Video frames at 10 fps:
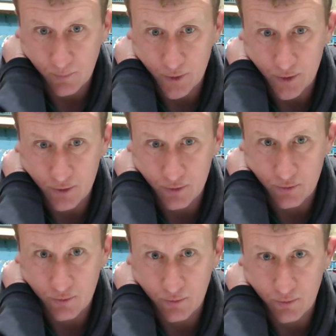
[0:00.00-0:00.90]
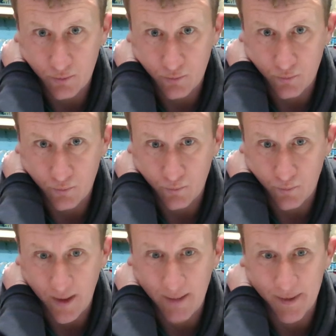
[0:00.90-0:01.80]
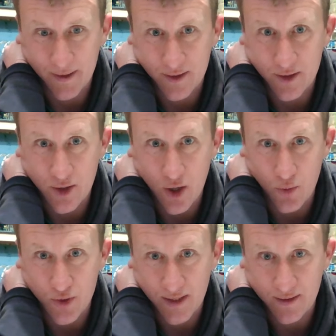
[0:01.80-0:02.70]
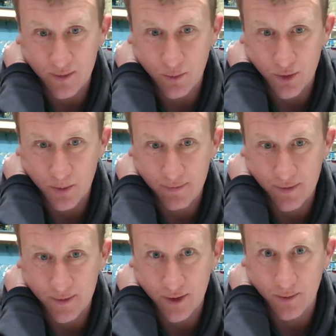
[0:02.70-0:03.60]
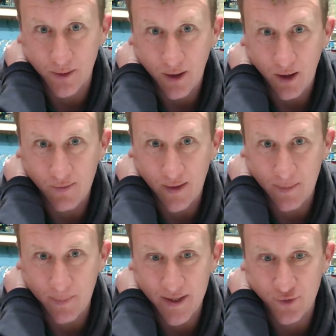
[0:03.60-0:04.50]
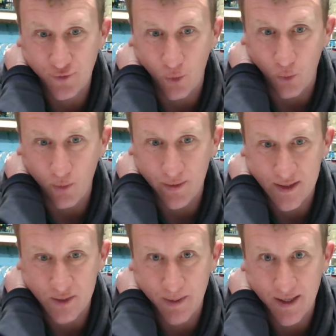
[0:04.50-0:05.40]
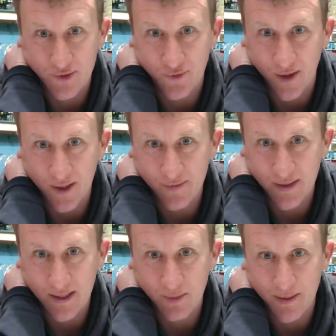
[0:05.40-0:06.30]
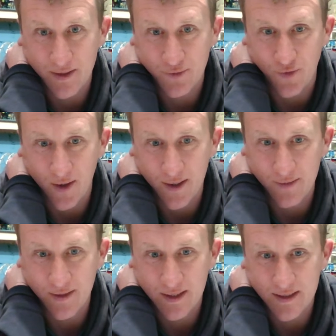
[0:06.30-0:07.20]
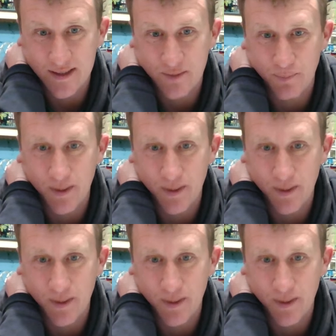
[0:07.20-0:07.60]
which is, well, that makes no sense whatsoever. So I click the PS4 and it says PS5, and I click the PS5 and it says